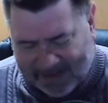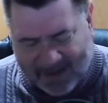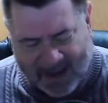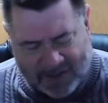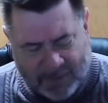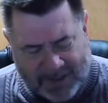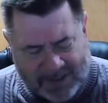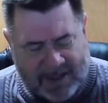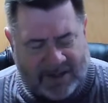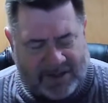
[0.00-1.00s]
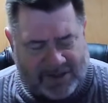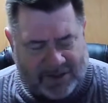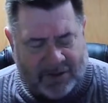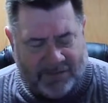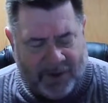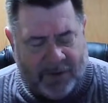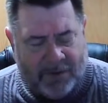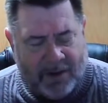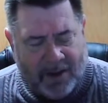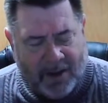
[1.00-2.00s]
us as we seek to serve
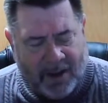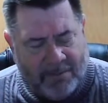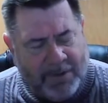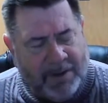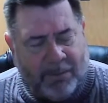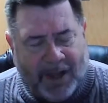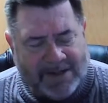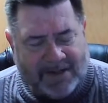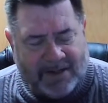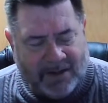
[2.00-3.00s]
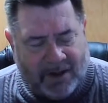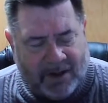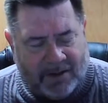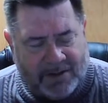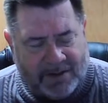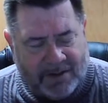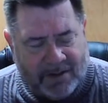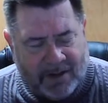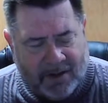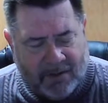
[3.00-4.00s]
you and be a blessing to others.
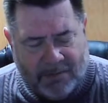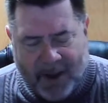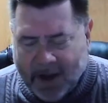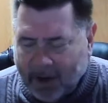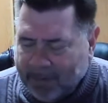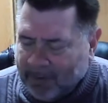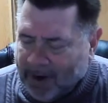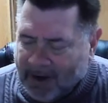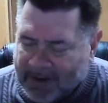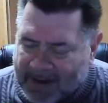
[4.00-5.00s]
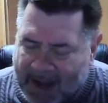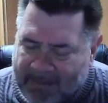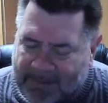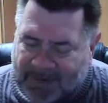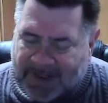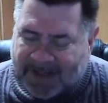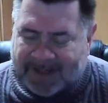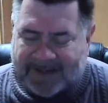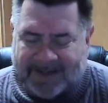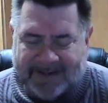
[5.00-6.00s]
We make our prayer in the name of
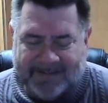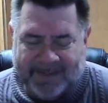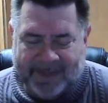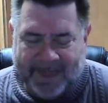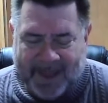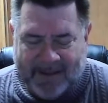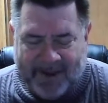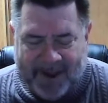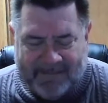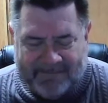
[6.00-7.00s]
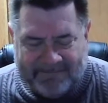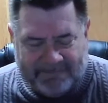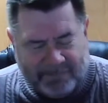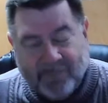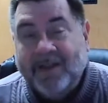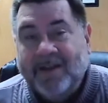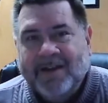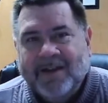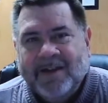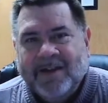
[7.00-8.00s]
Jesus. Amen.
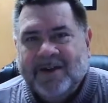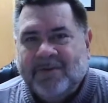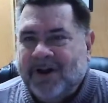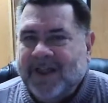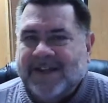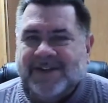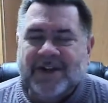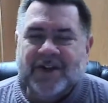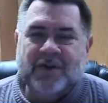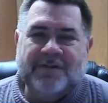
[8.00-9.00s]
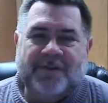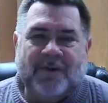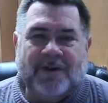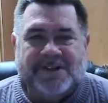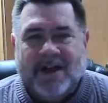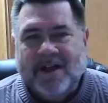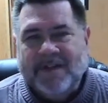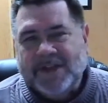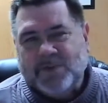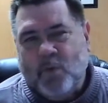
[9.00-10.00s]
Well, that's going to do it for us
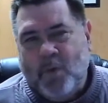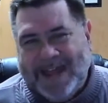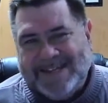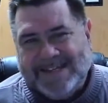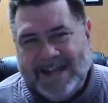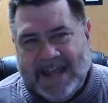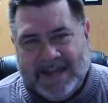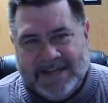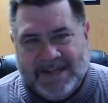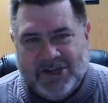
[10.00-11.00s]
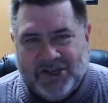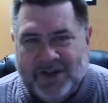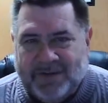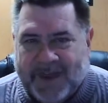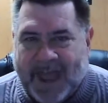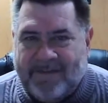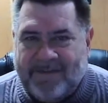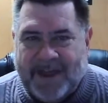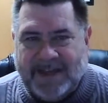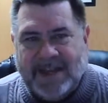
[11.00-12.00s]
on this Wednesday edition of
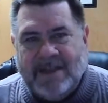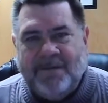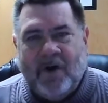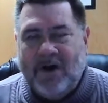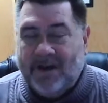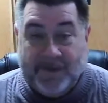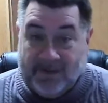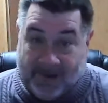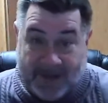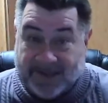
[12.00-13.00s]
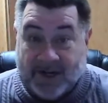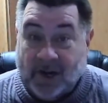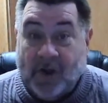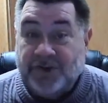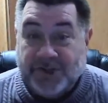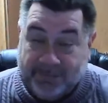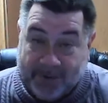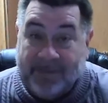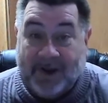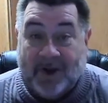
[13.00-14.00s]
Cafe Devo. If you listen close, you
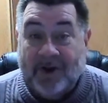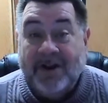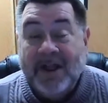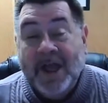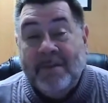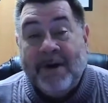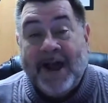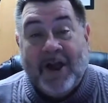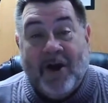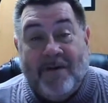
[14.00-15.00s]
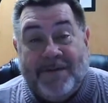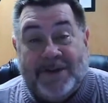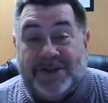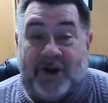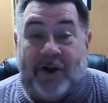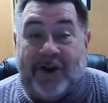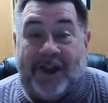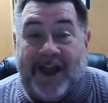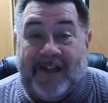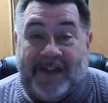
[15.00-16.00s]
probably heard my coffee is
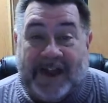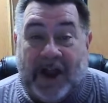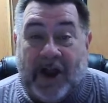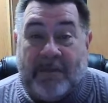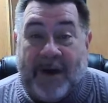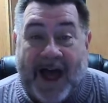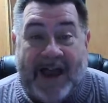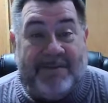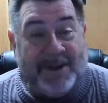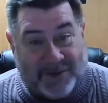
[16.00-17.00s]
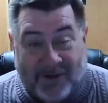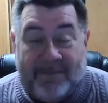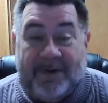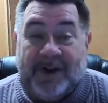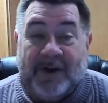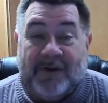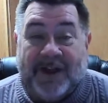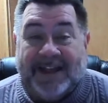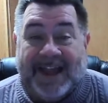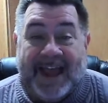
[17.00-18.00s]
gurgling on the Keurig behind me, so I'm going to go
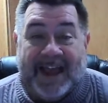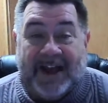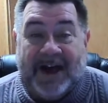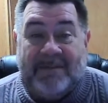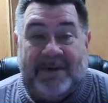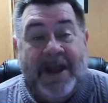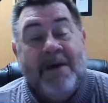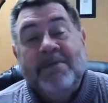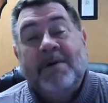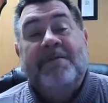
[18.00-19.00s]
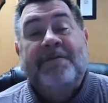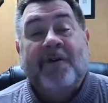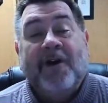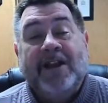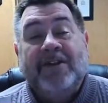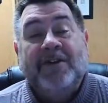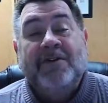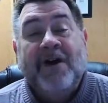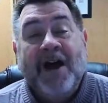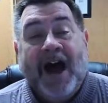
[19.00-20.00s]
get that cup. But before I
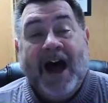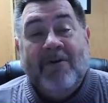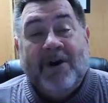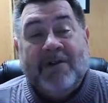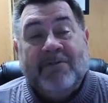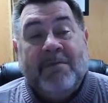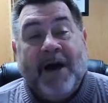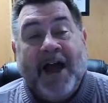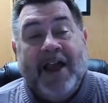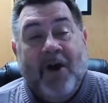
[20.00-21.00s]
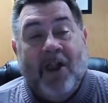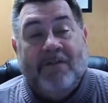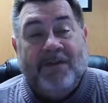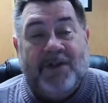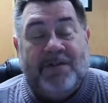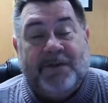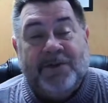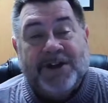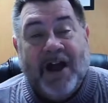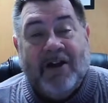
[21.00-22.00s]
do, I want to remind all of you that
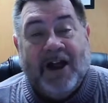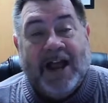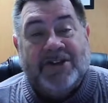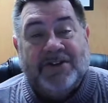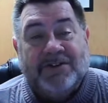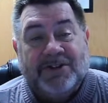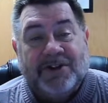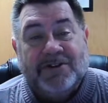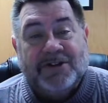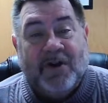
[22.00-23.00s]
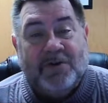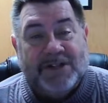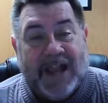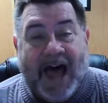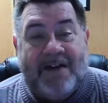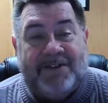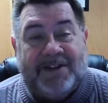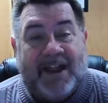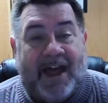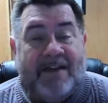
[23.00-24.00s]
First Congregational Church goes live
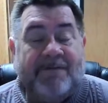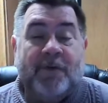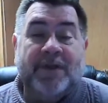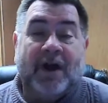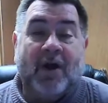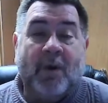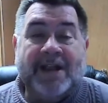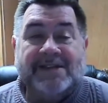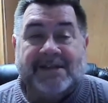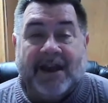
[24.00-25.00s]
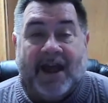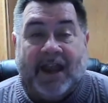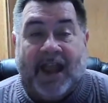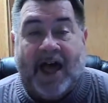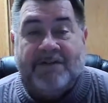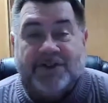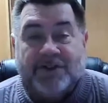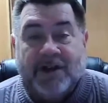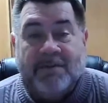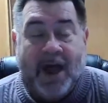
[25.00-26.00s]
tonight with our Wednesday night live
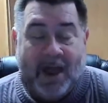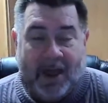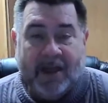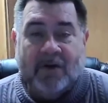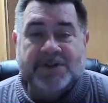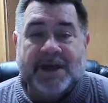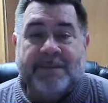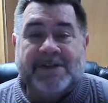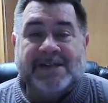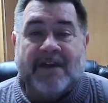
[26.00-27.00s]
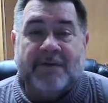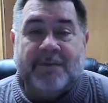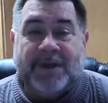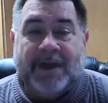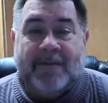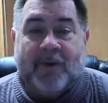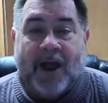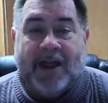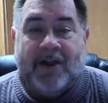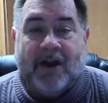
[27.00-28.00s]
stream. It goes up at 7 p.m.
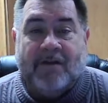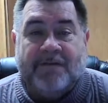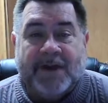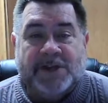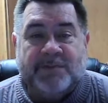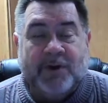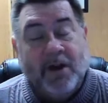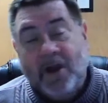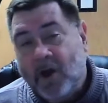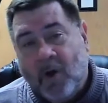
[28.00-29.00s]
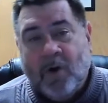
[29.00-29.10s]
right here on Facebook,